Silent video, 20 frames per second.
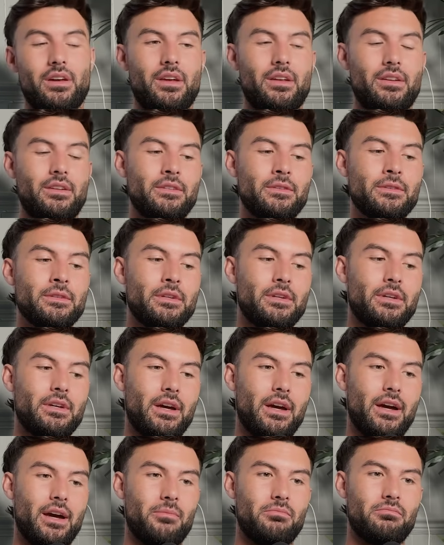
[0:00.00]
Okay
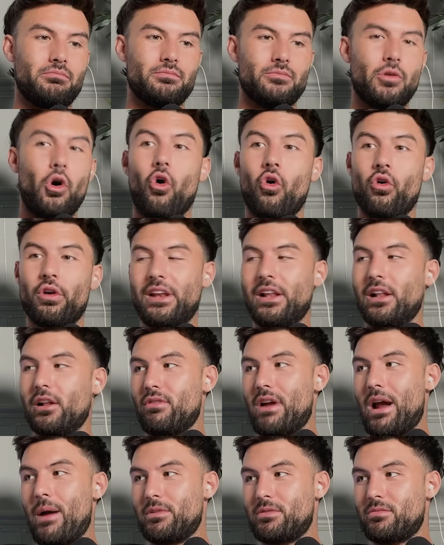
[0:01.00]
then. Horny little
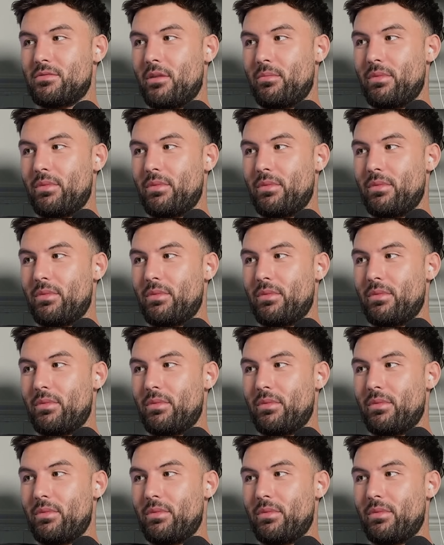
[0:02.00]
rams, probably.